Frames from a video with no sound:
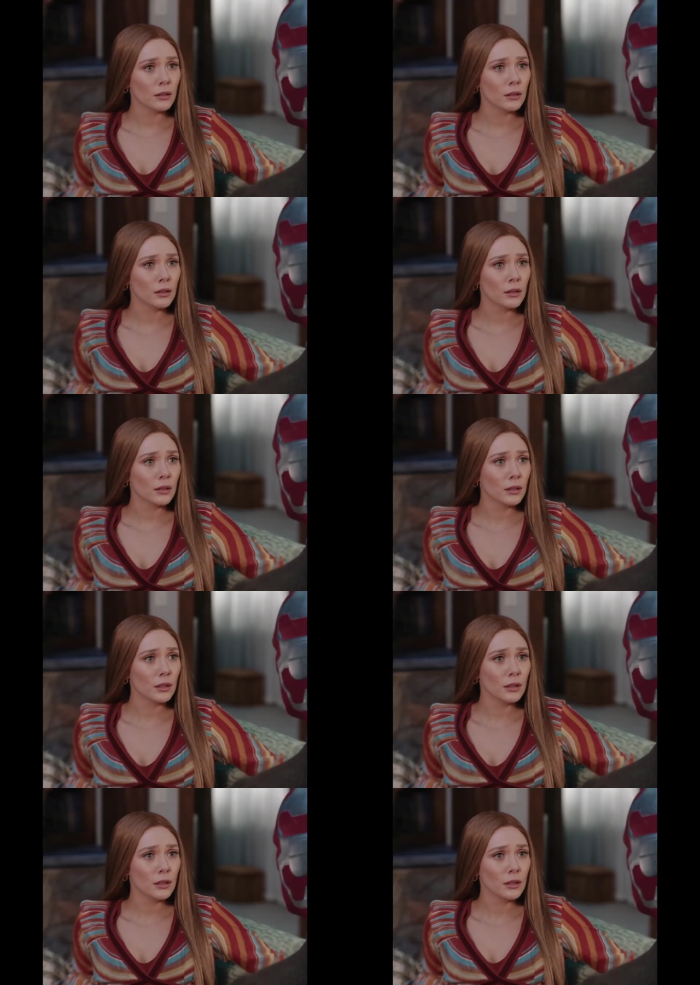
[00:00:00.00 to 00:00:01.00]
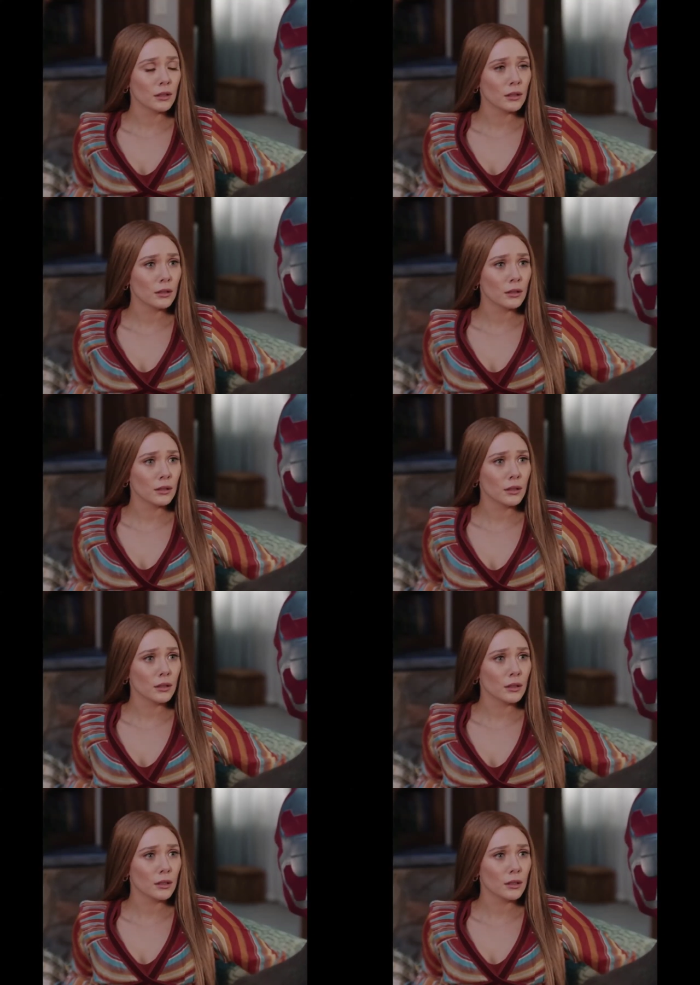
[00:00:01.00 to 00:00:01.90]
Nobody speaks.